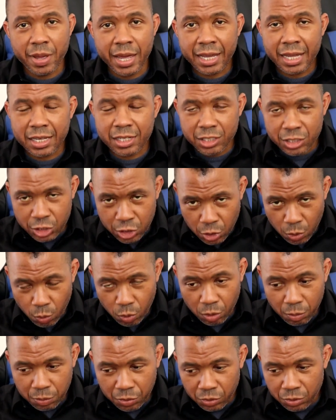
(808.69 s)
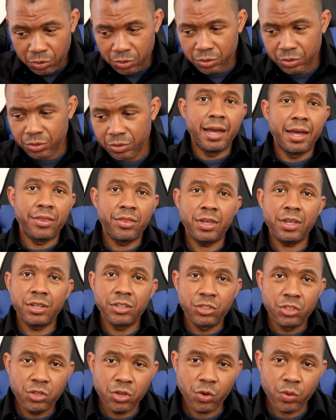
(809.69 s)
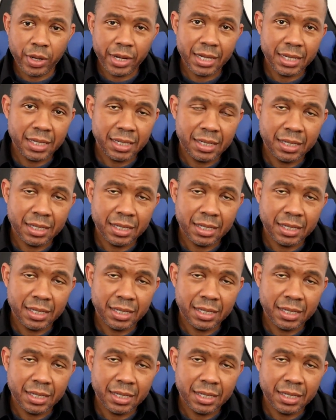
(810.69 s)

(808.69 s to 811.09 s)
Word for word: Make it doable and then do it.